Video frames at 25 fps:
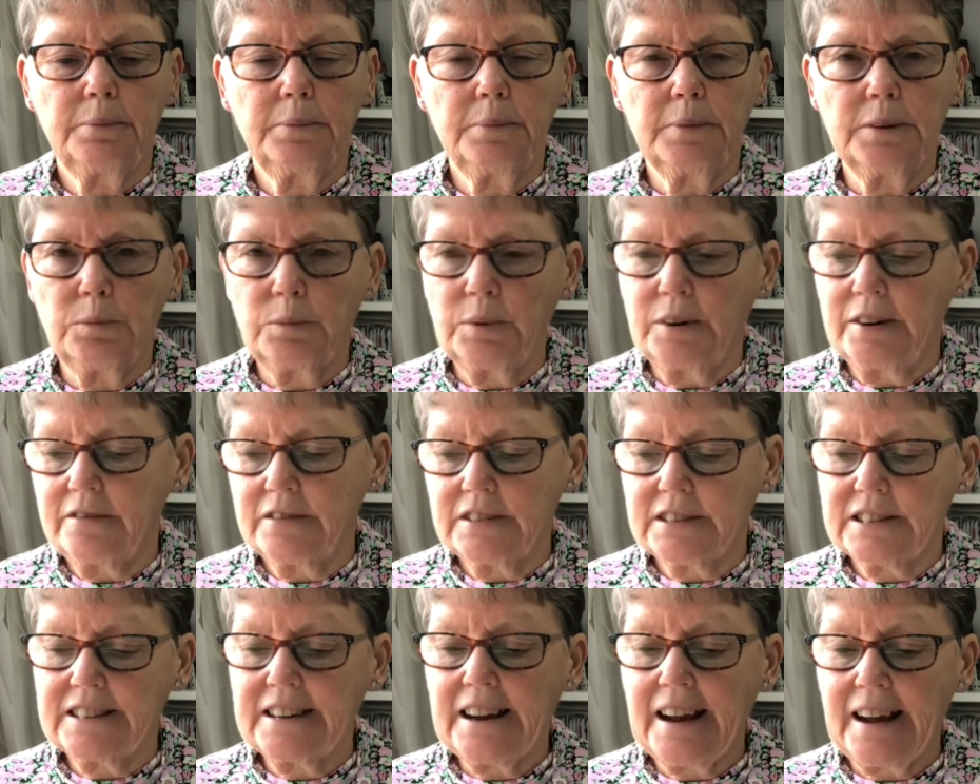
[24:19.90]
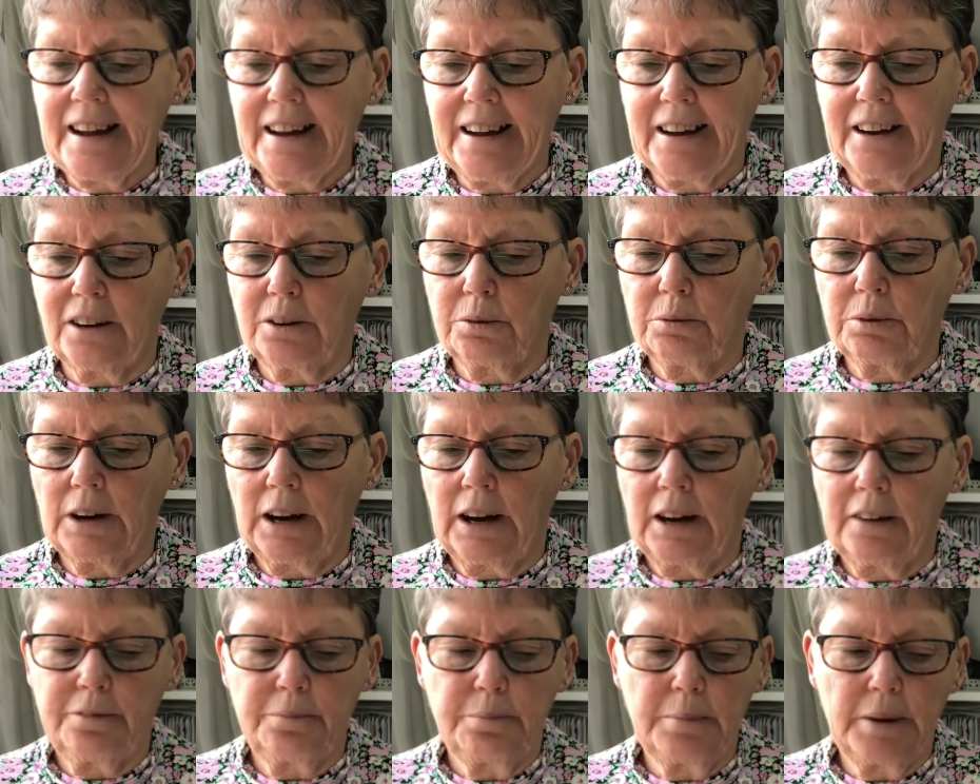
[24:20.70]
Whereas now
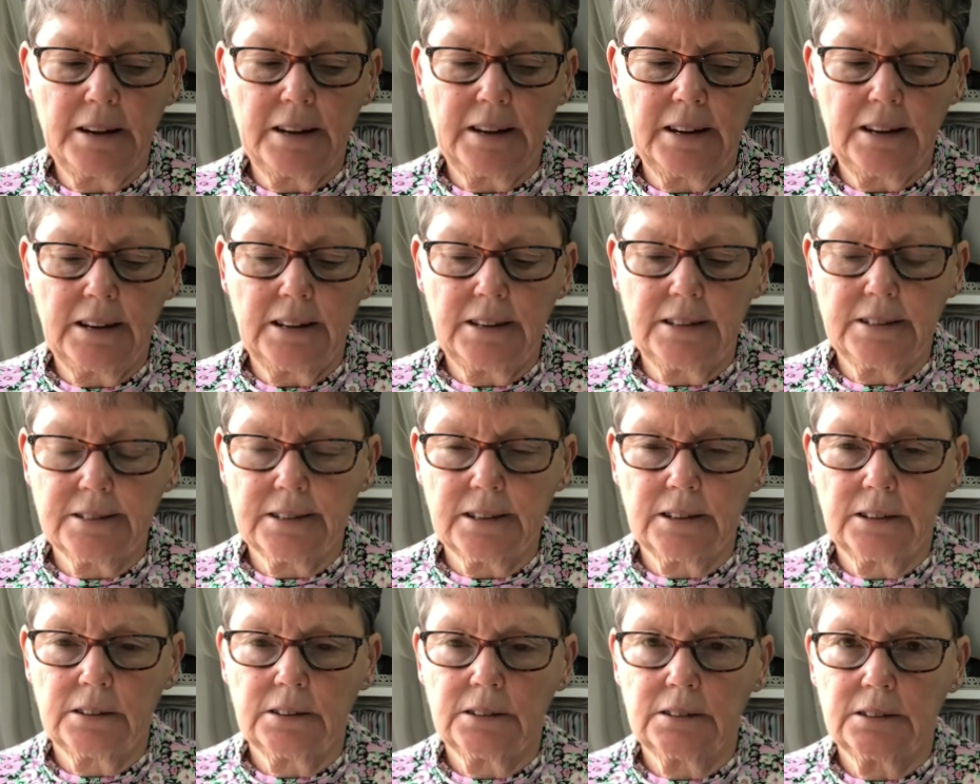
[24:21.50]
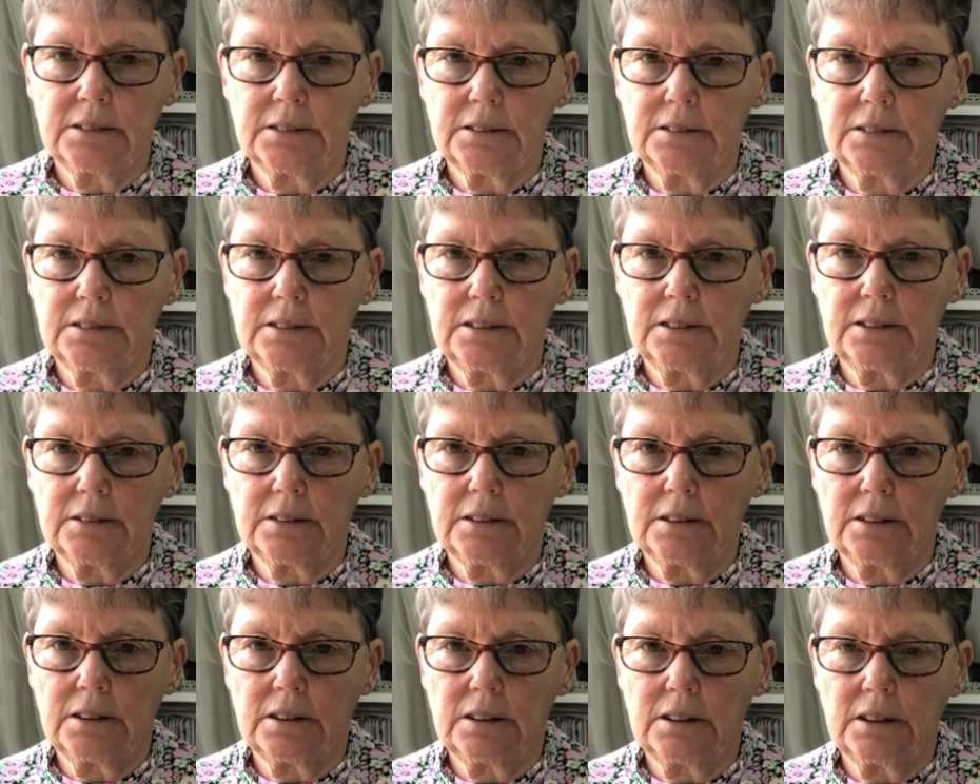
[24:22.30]
I've made
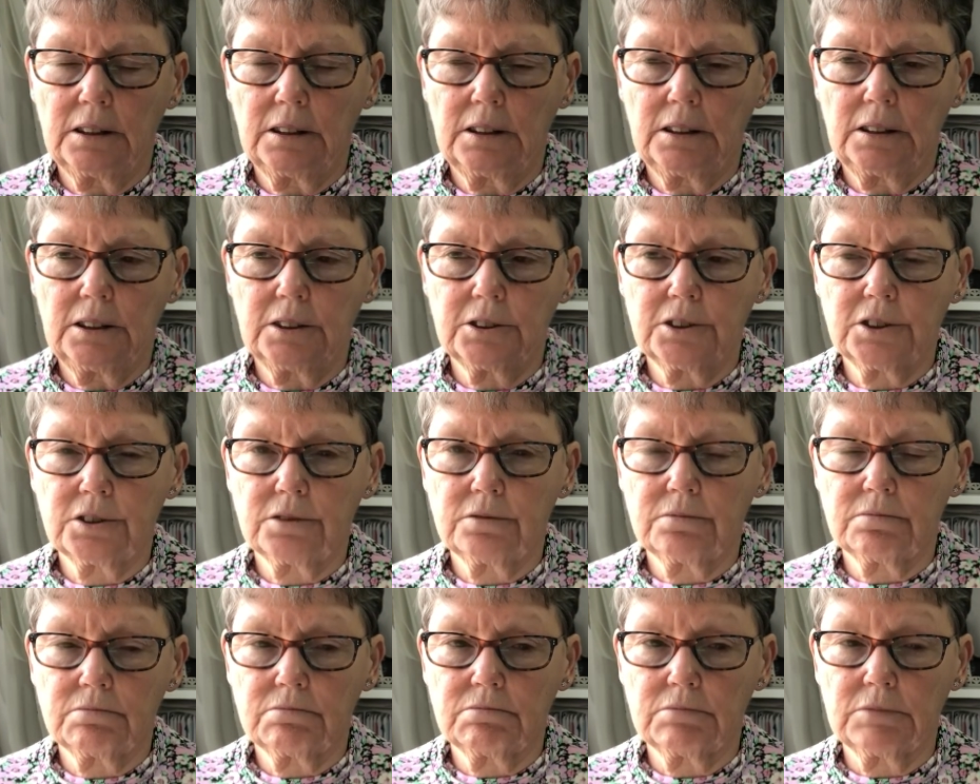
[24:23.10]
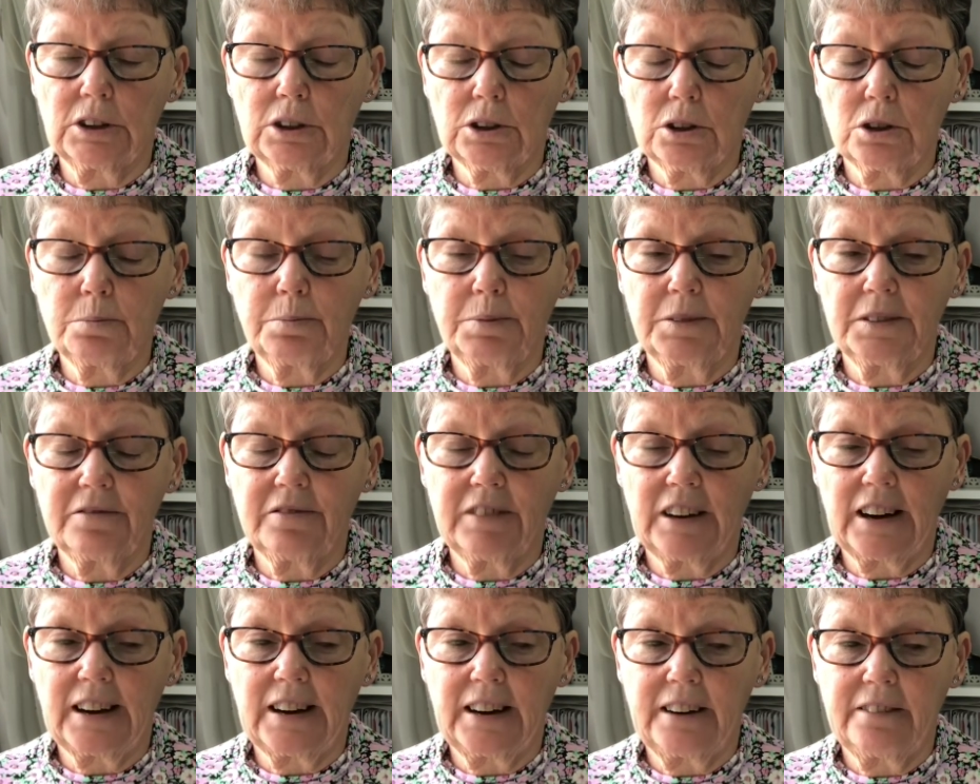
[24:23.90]
a couple of
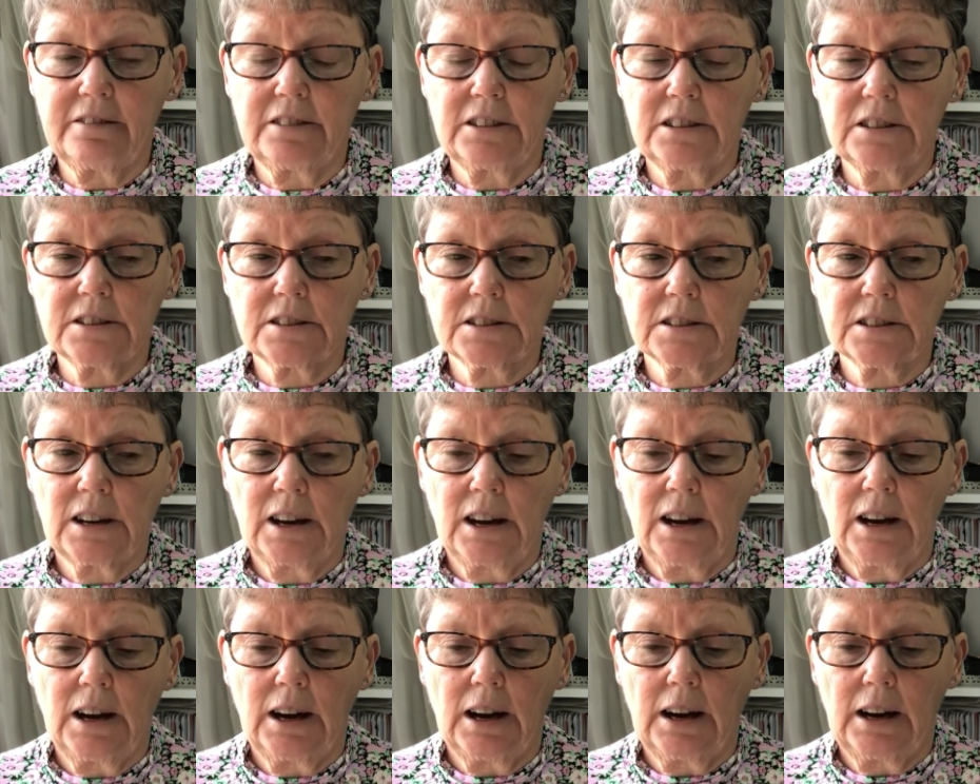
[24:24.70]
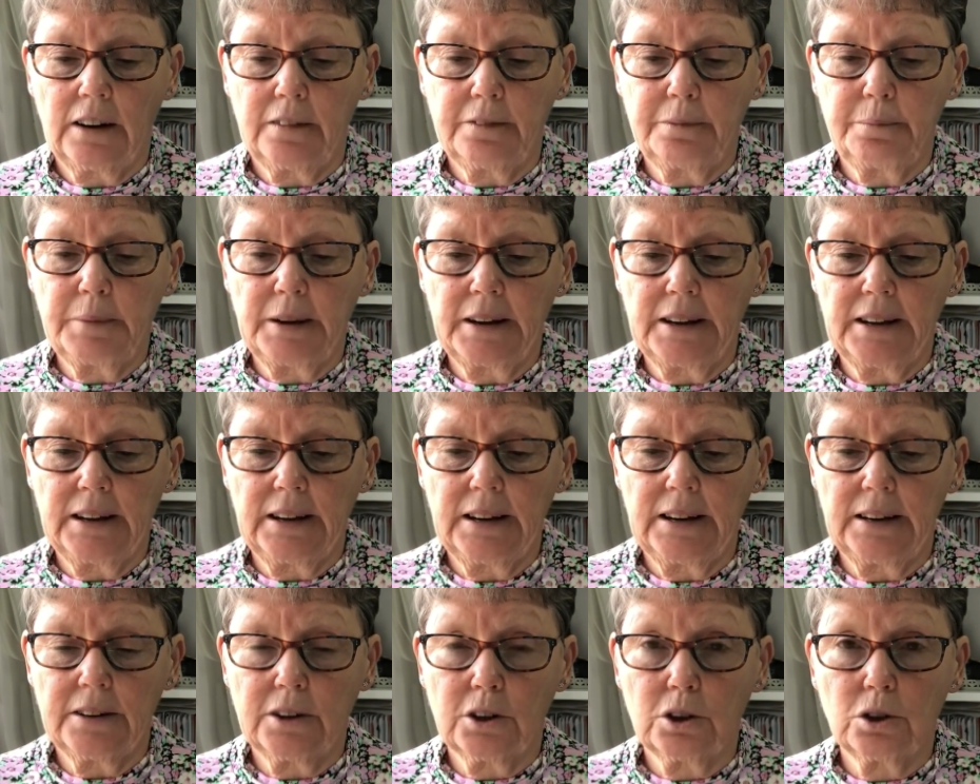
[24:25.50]
Lyras. I've
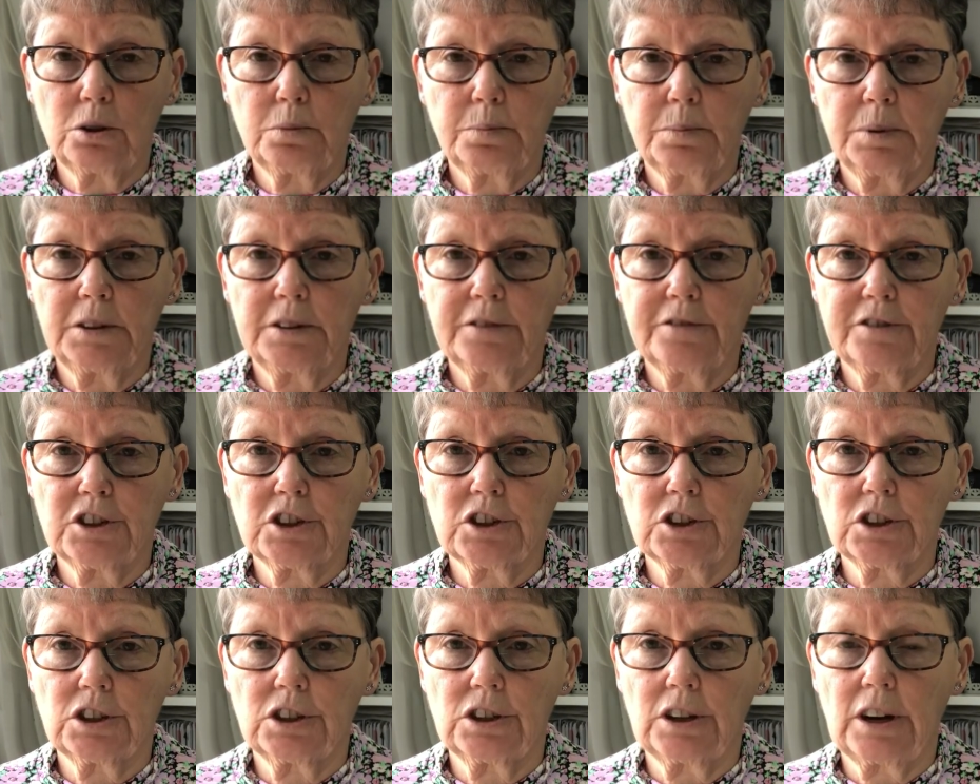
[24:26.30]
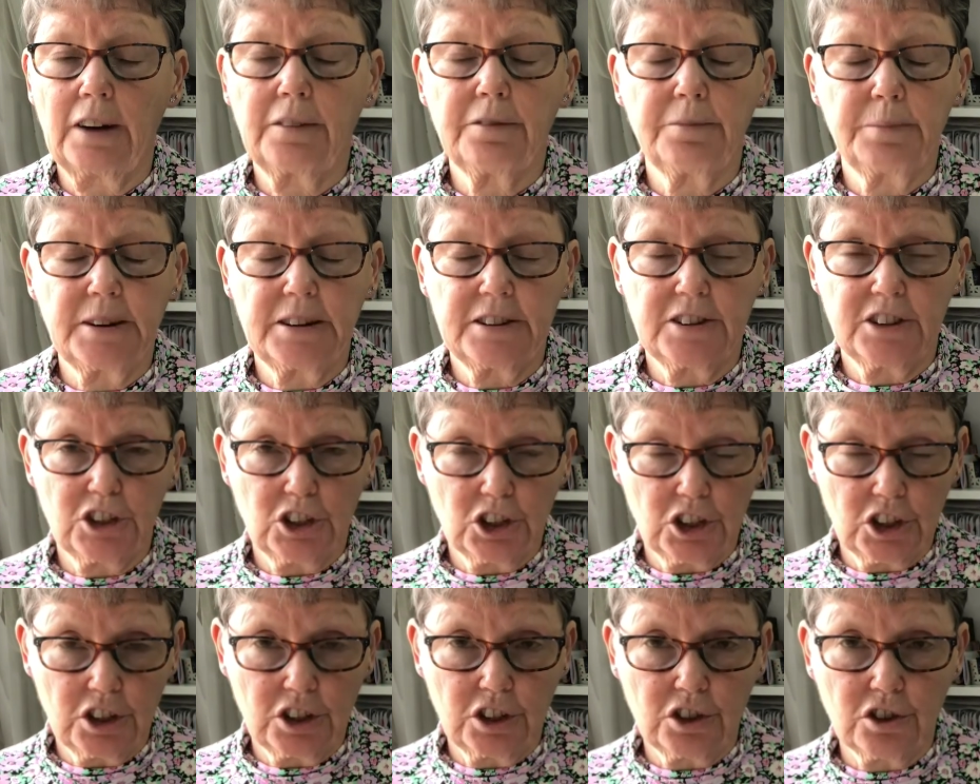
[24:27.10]
made a couple of I've made the
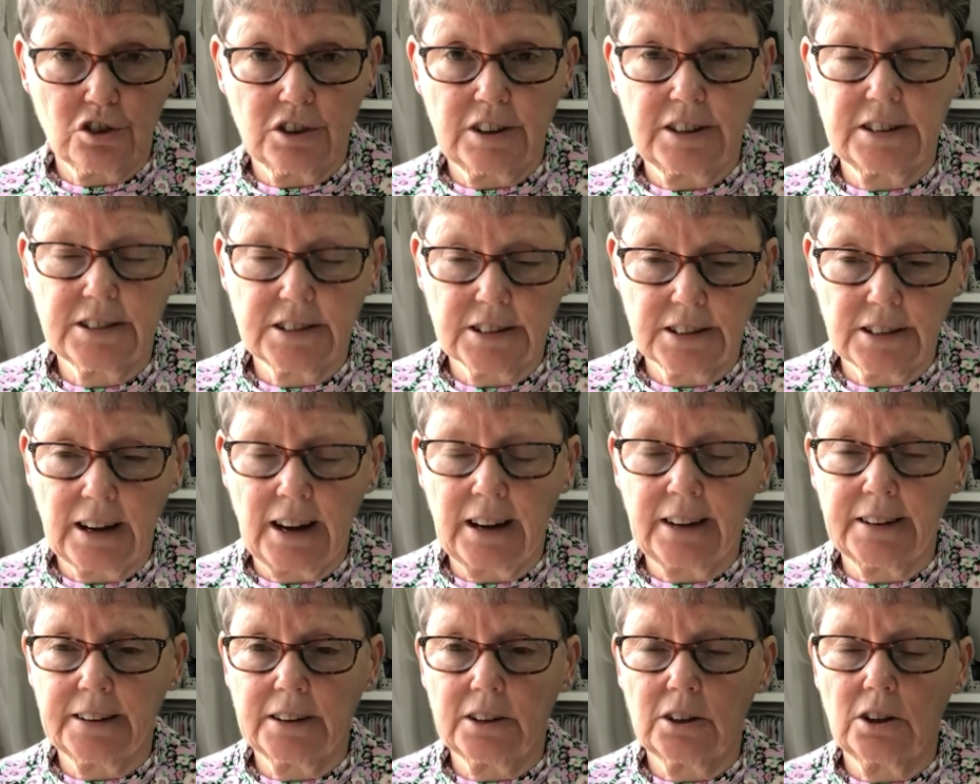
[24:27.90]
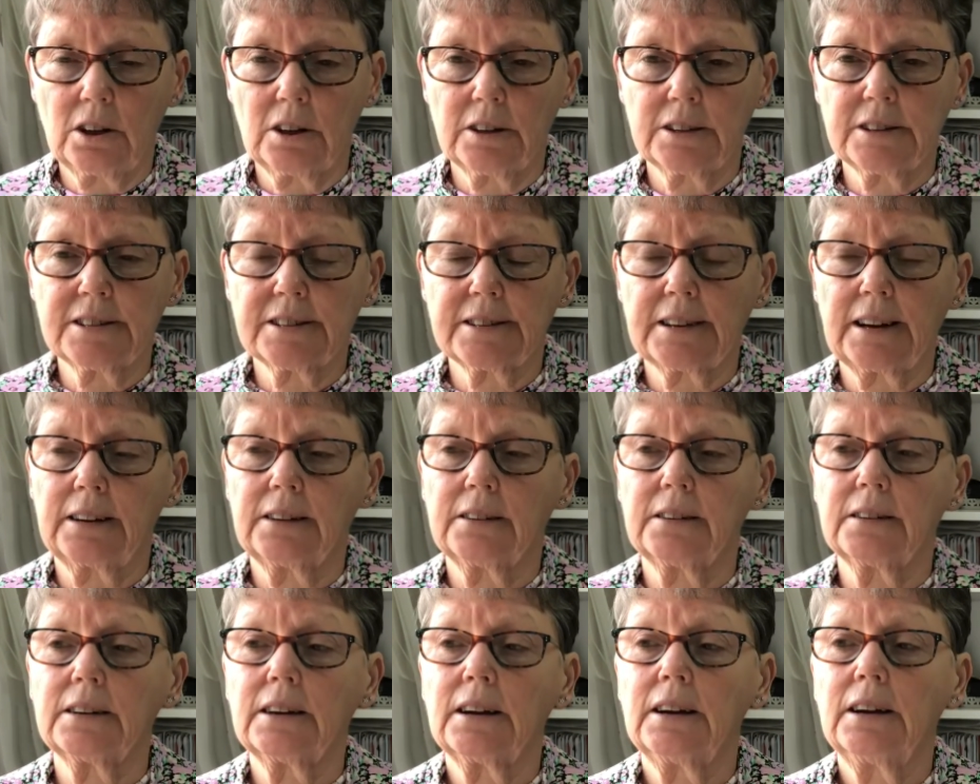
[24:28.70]
shirt dress that had a collar
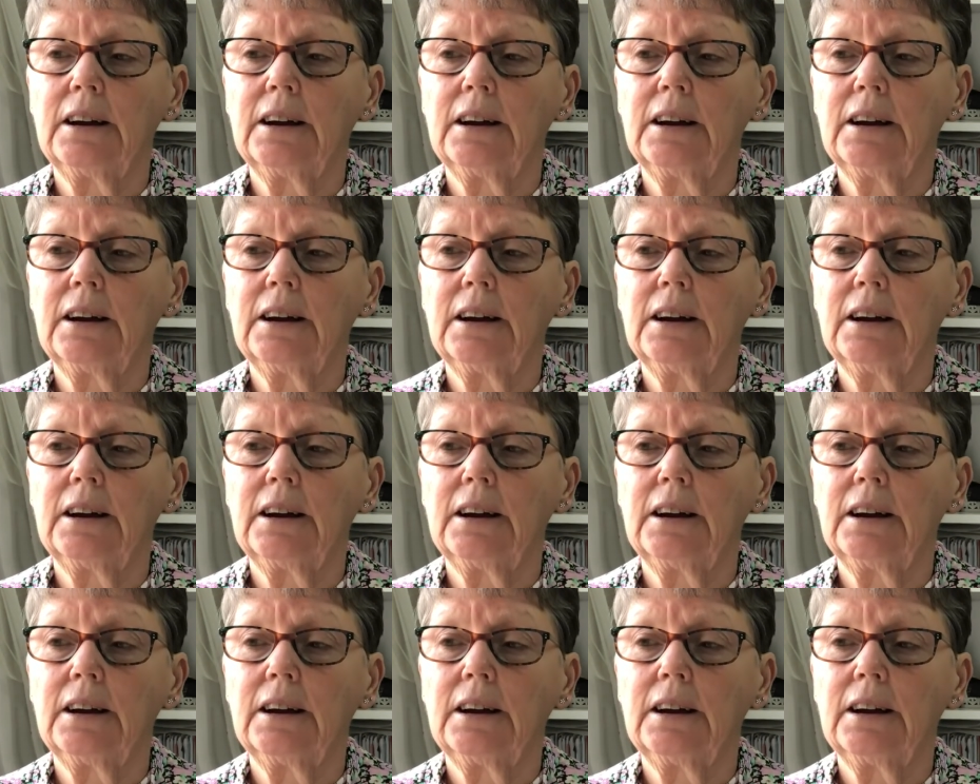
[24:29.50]
stand.